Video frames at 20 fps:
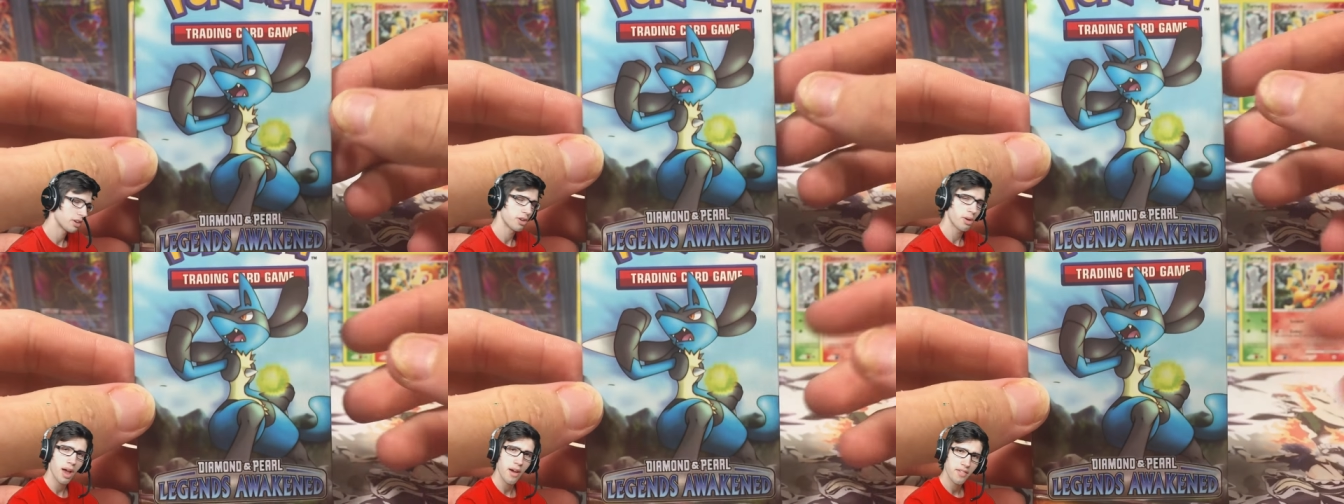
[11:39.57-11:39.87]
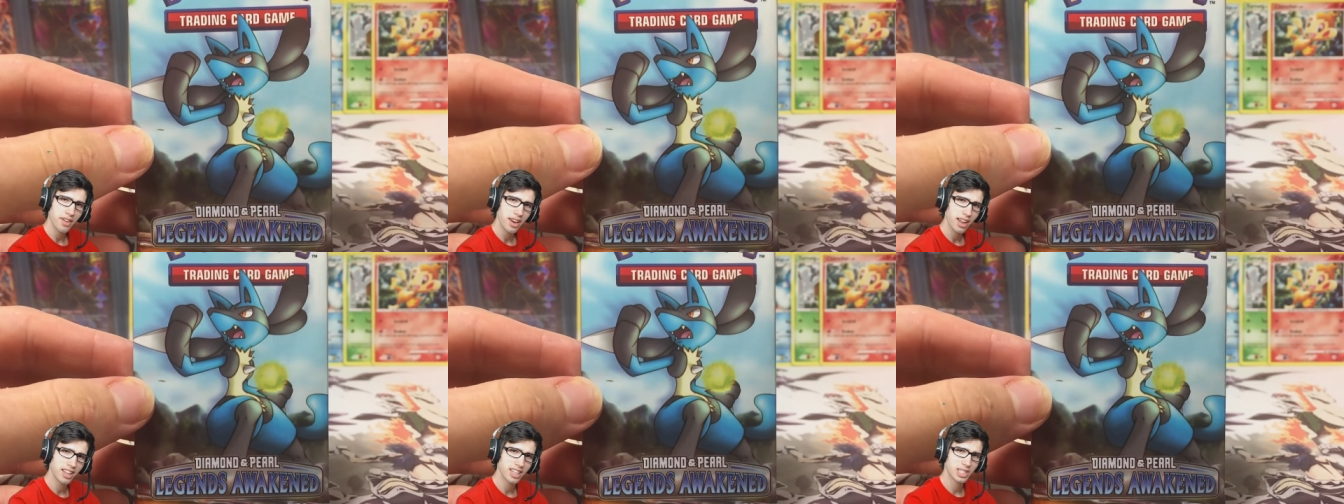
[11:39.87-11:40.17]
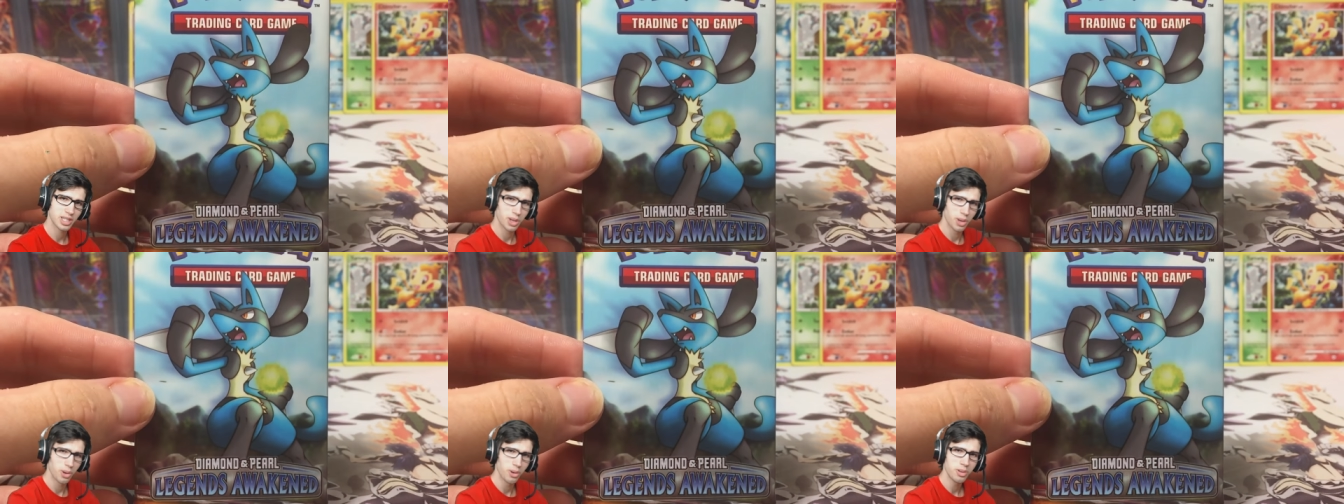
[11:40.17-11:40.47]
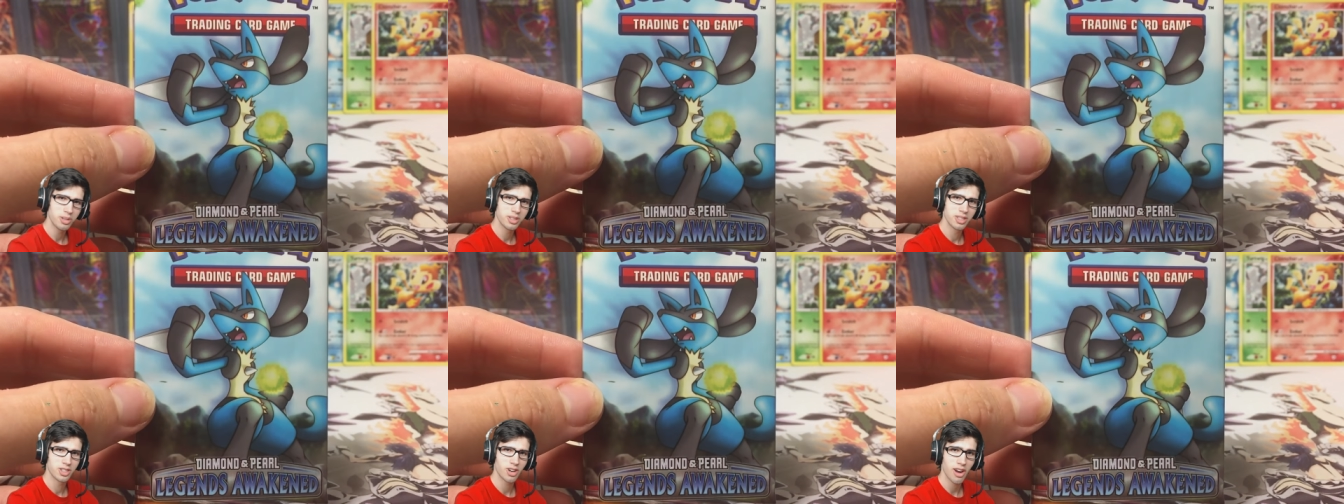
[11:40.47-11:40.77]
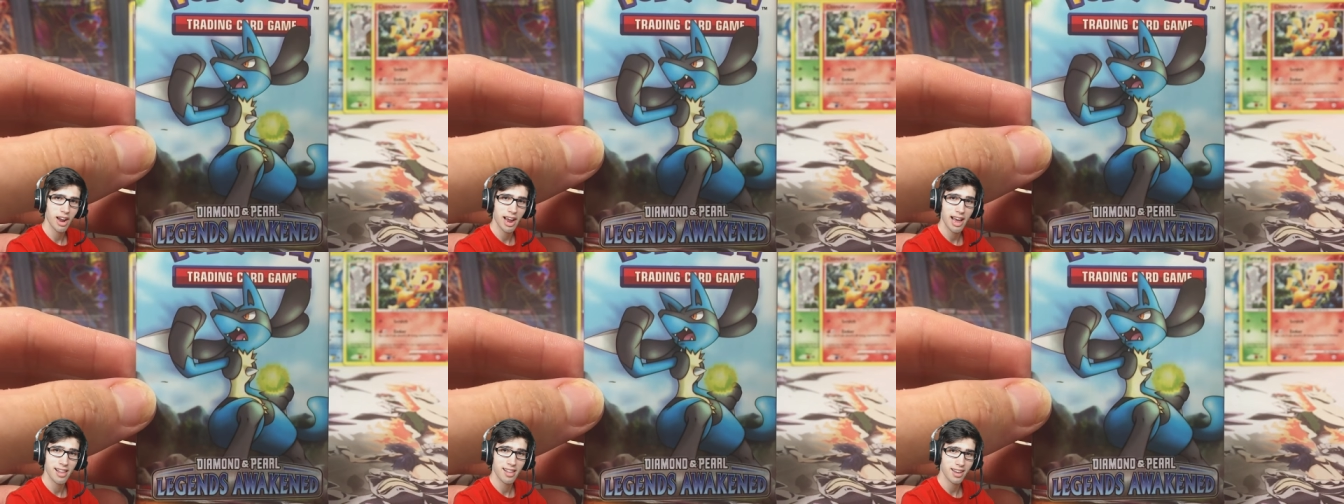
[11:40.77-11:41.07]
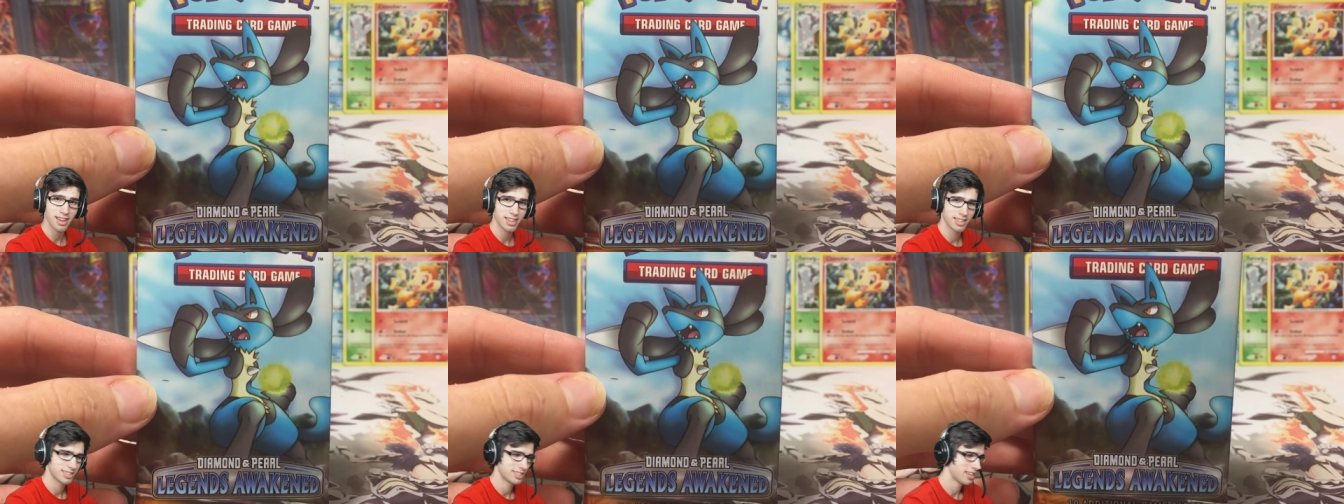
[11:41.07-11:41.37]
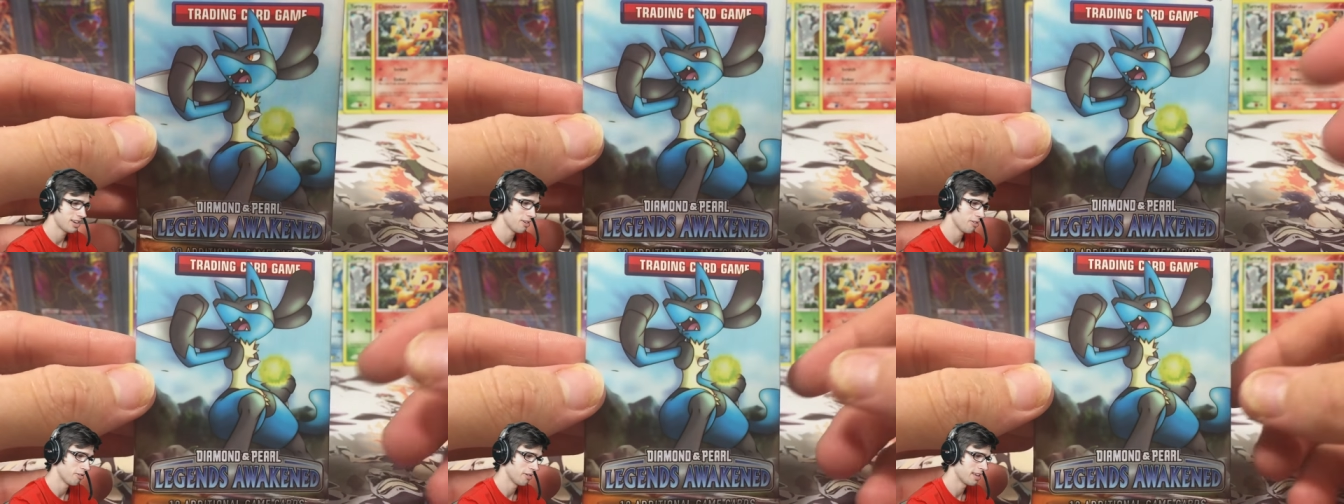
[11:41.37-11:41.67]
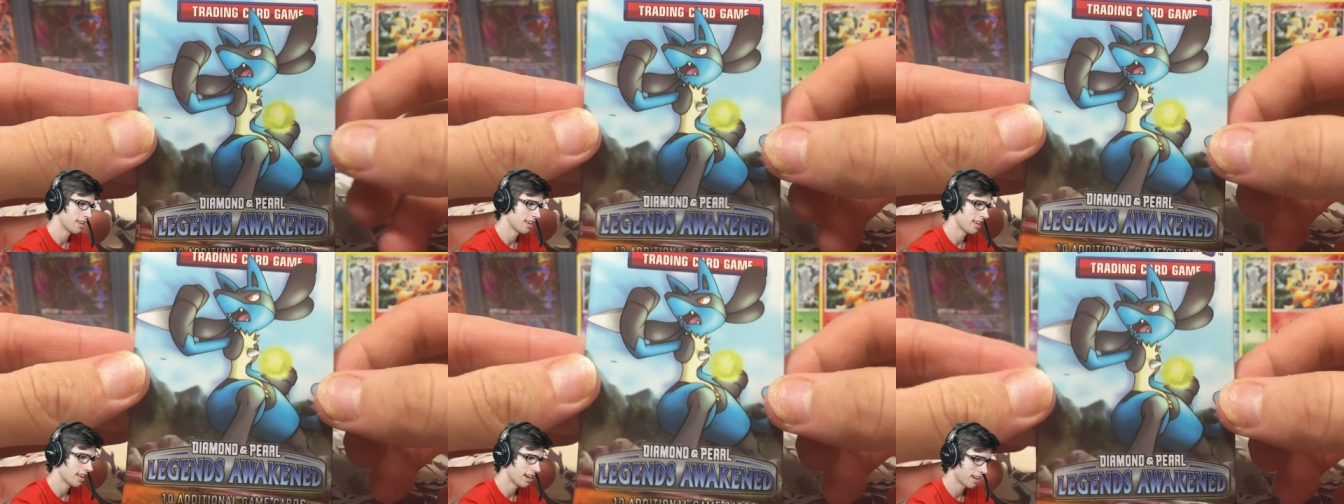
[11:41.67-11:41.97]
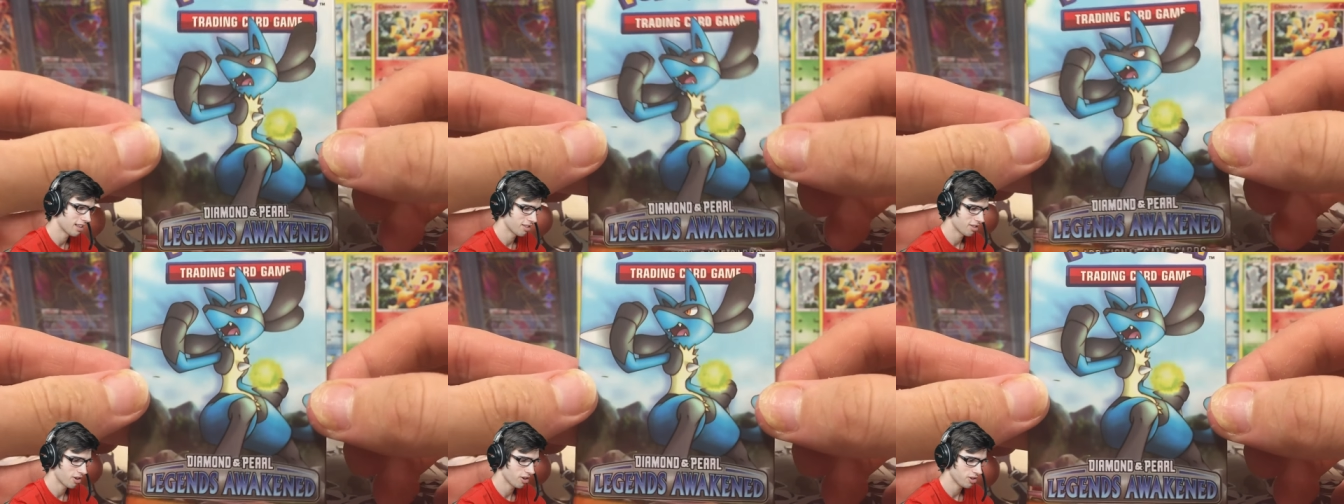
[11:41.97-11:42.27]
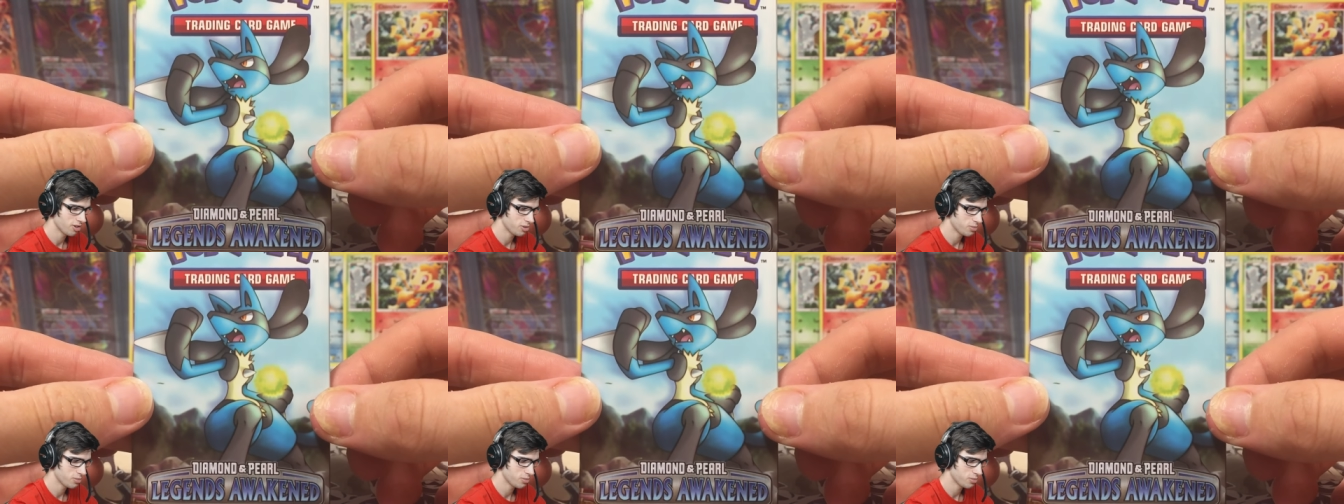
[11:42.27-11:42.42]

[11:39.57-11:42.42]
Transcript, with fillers: We do have another 2 to try our luck and see what we can get out of